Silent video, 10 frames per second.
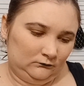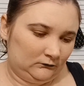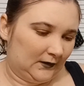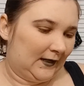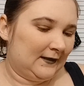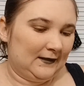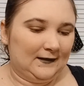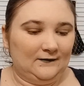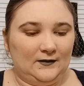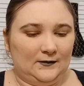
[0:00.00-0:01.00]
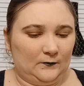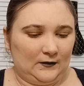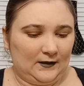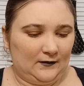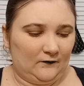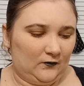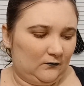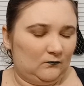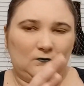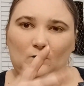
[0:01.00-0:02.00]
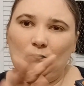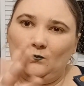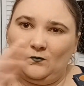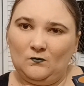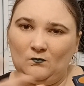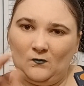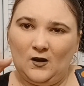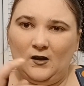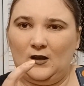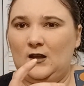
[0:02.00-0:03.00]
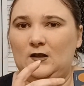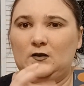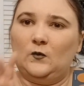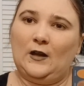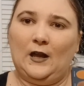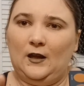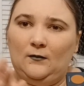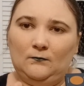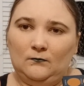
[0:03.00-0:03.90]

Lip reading: I kind of gave this one kind of a it's okay